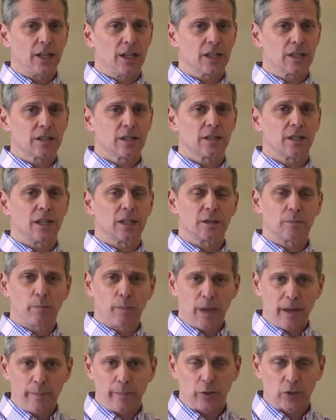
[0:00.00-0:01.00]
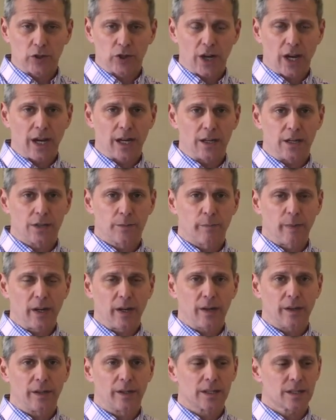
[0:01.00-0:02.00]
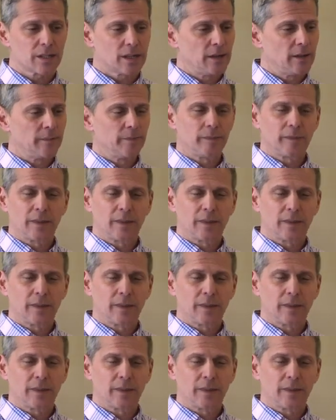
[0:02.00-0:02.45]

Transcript: is people change, because